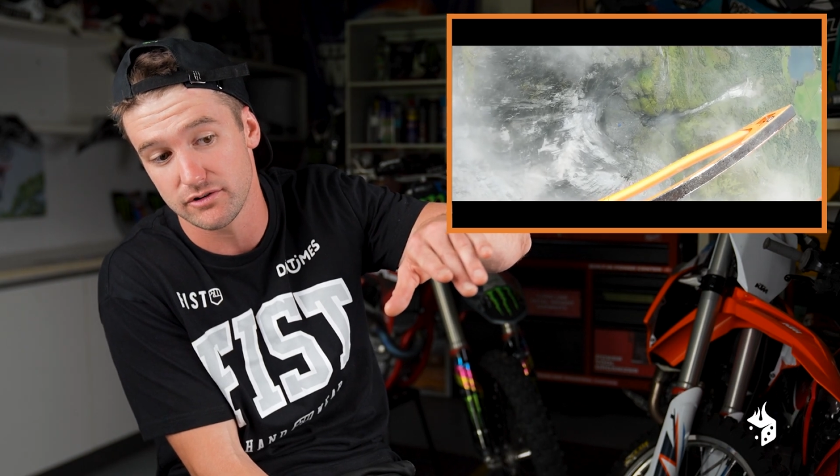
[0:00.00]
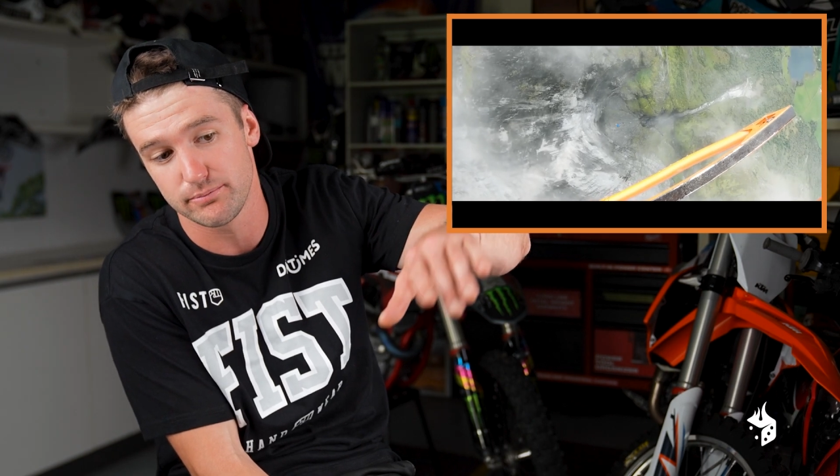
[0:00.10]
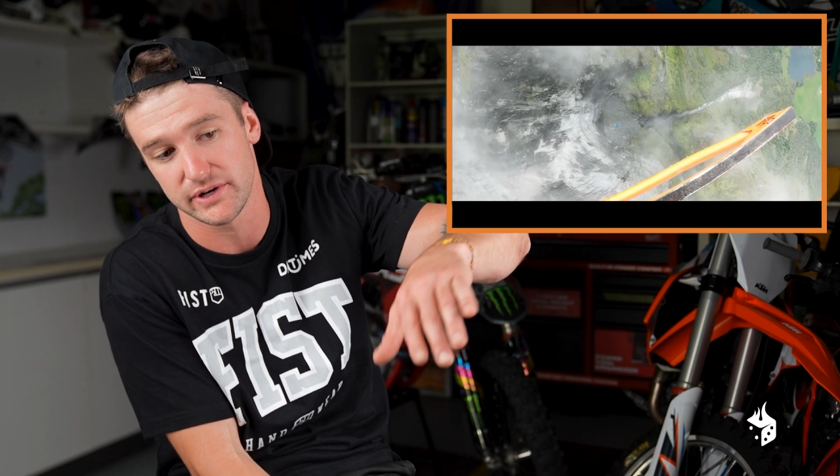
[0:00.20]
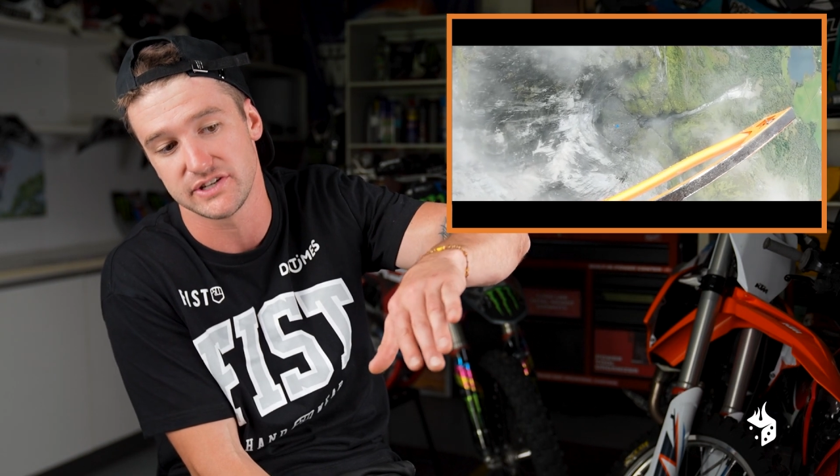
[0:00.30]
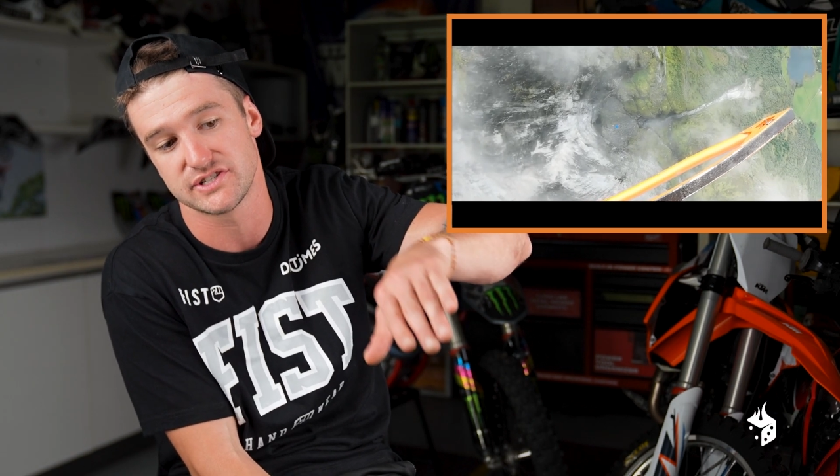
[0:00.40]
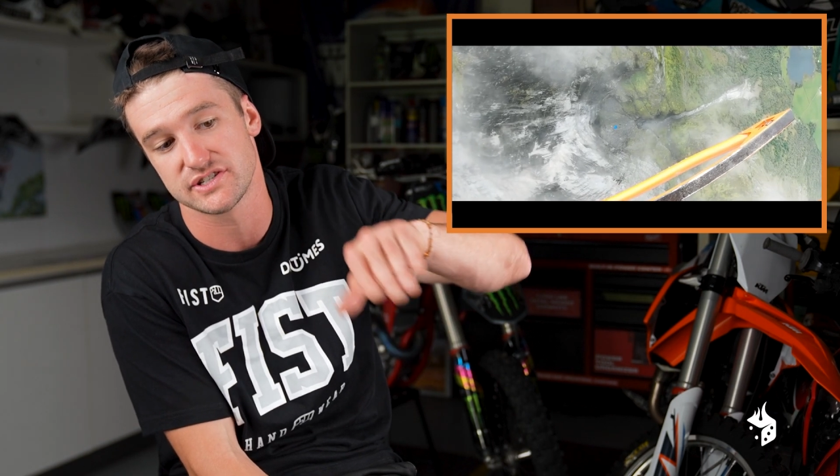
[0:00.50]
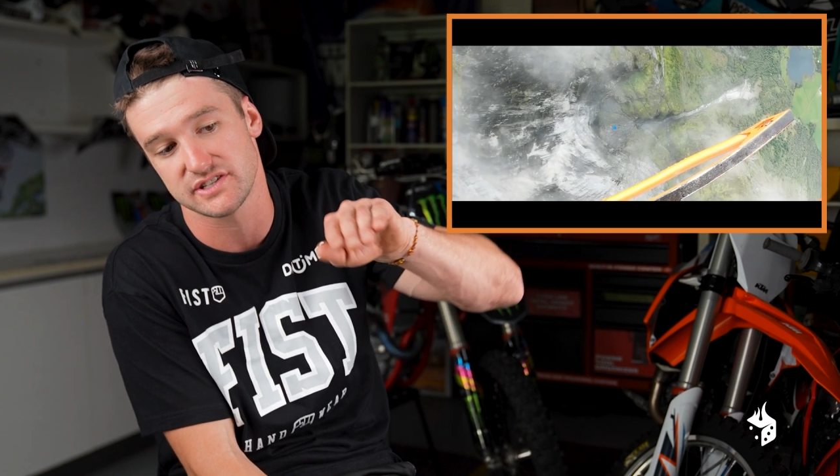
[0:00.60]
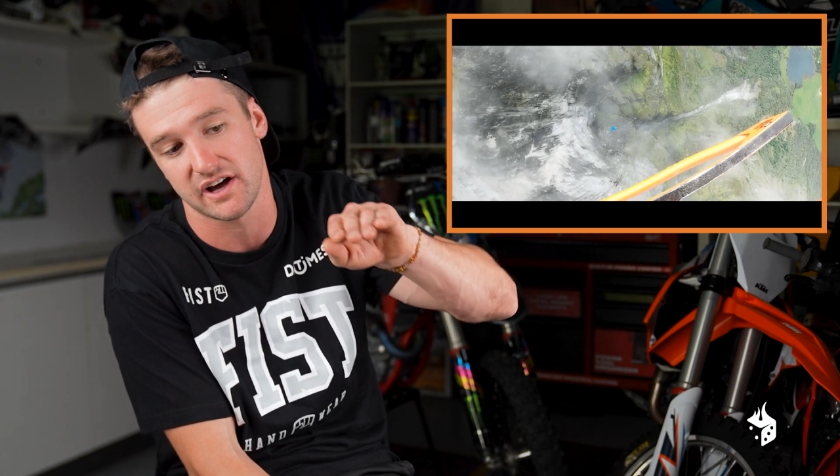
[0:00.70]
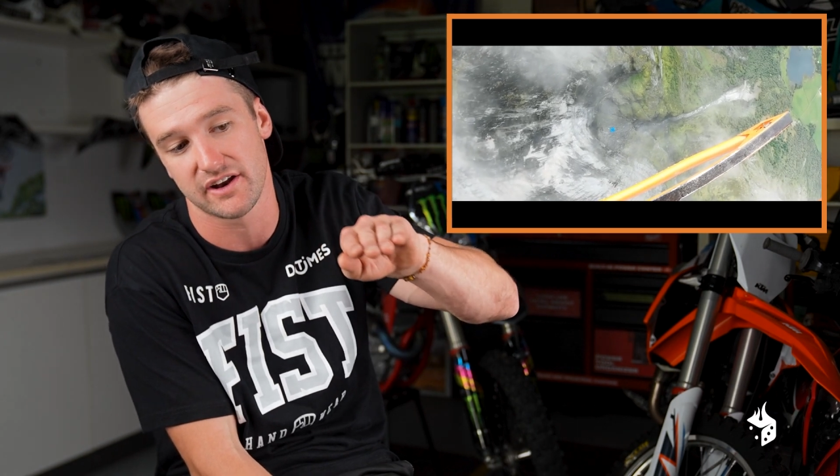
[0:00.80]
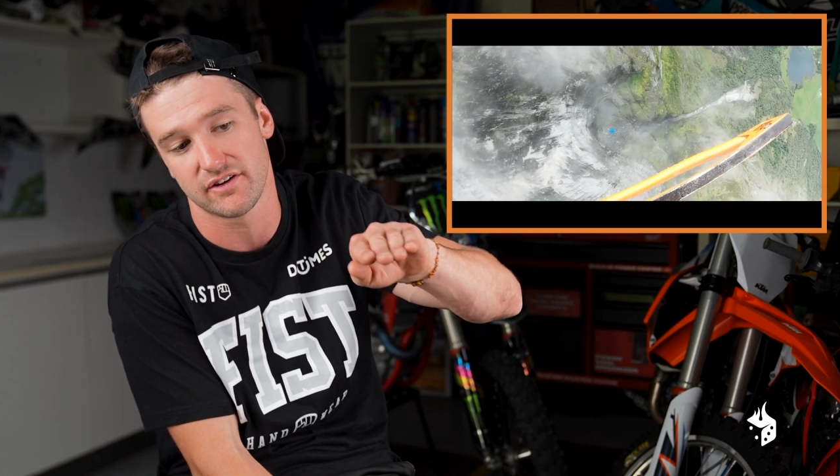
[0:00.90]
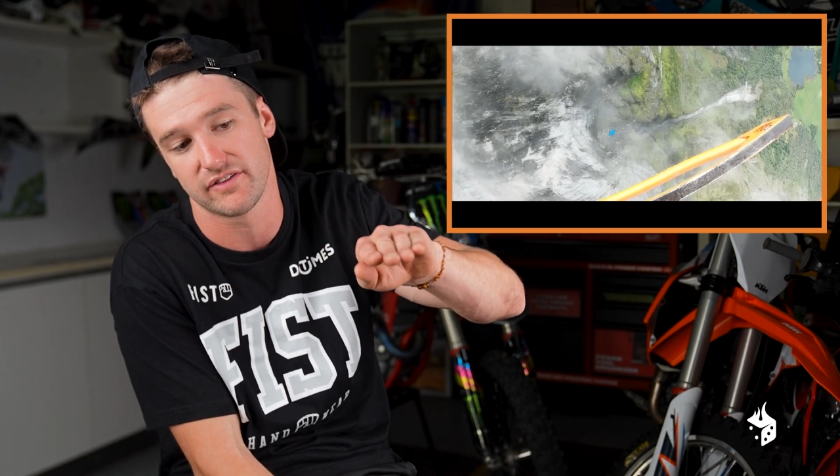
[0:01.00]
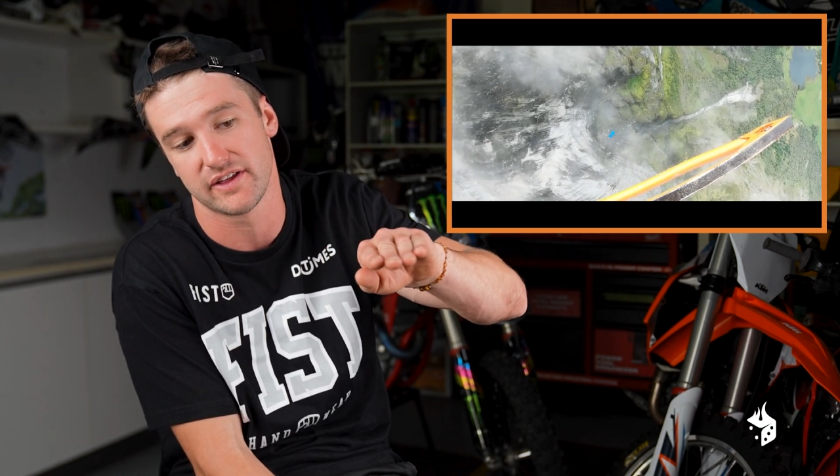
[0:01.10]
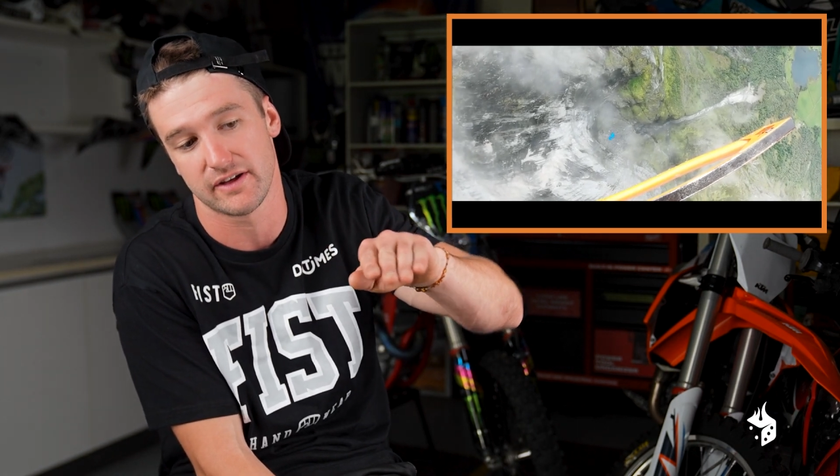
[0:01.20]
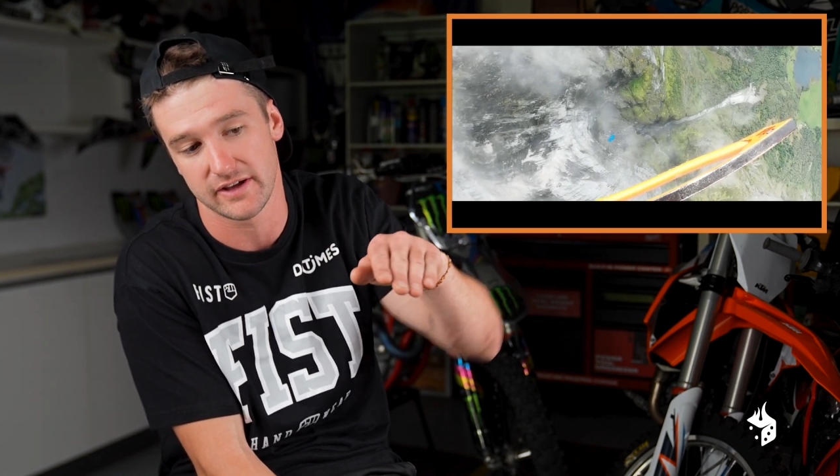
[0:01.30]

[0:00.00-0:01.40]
but he's just done it on,